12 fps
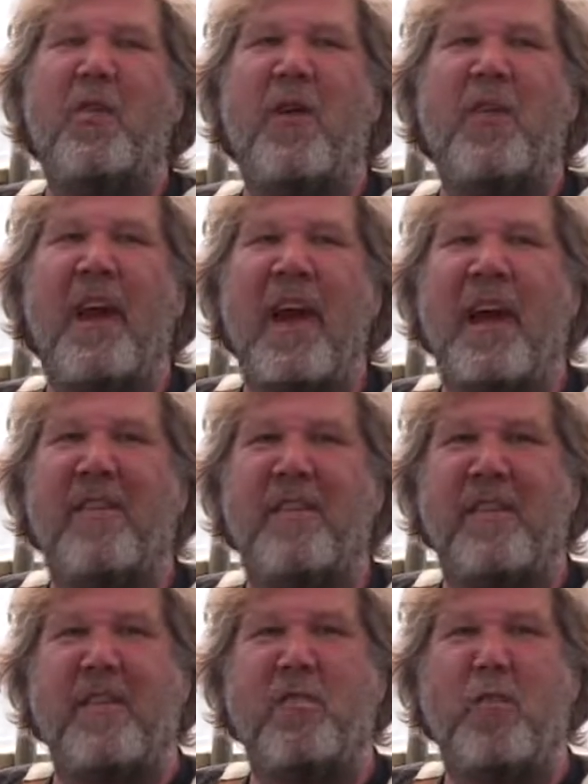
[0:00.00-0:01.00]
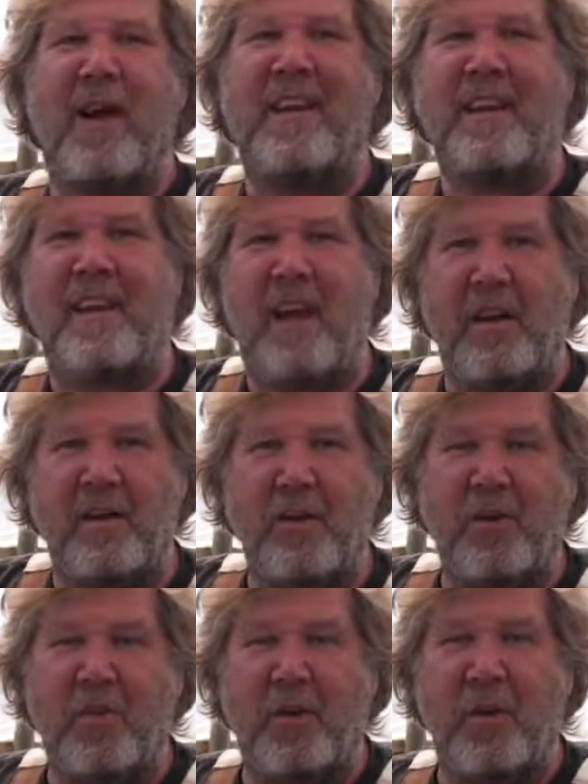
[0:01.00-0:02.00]
all the hassle of wetting down your
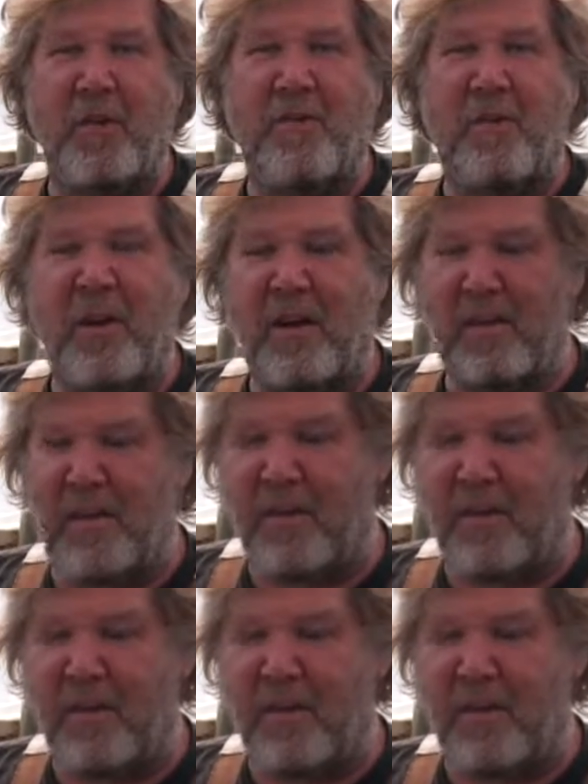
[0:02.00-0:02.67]
soil first,